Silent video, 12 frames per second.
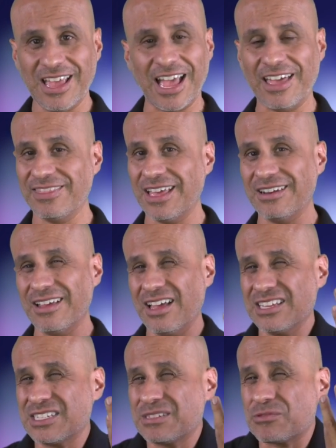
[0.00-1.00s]
and then a
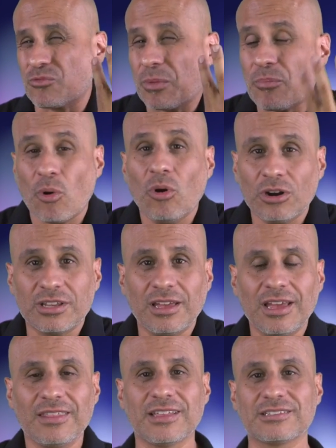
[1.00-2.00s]
report
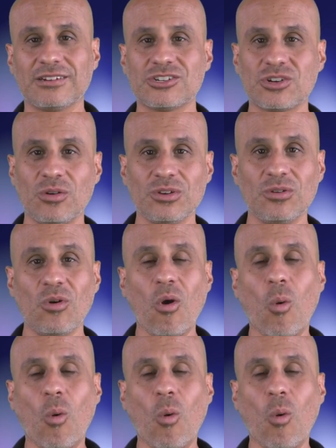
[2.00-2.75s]
that's going to show you